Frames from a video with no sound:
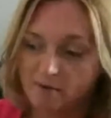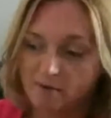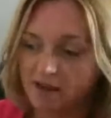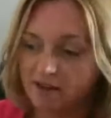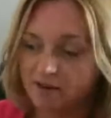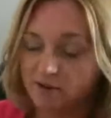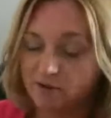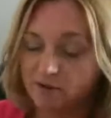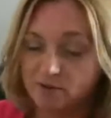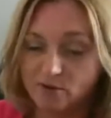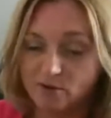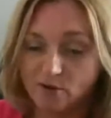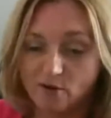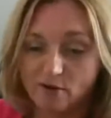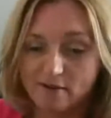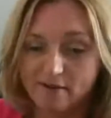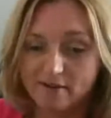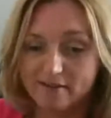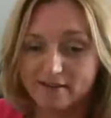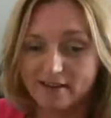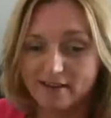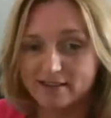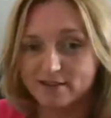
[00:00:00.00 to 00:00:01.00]
who I met in
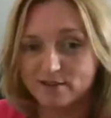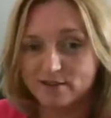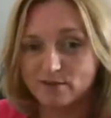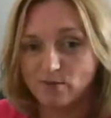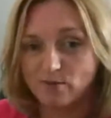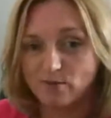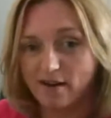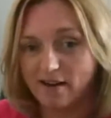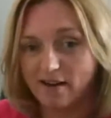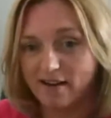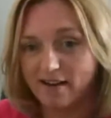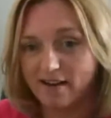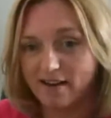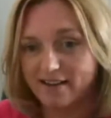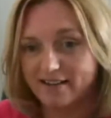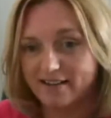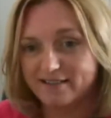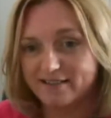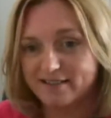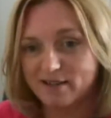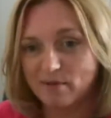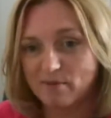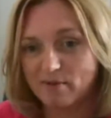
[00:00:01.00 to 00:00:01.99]
New York, and that's
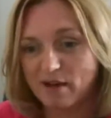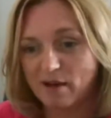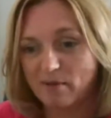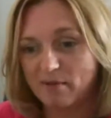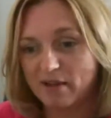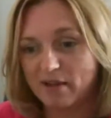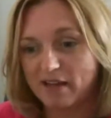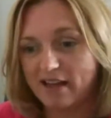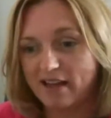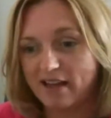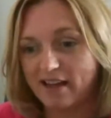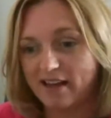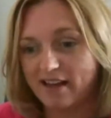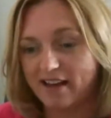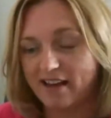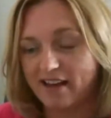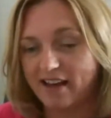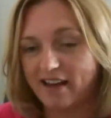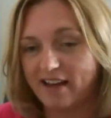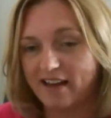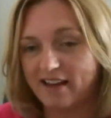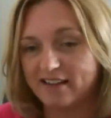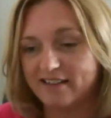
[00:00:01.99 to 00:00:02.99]
why I ended up coming
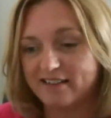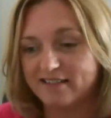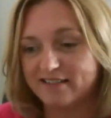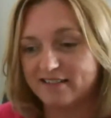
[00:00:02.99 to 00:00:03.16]
here.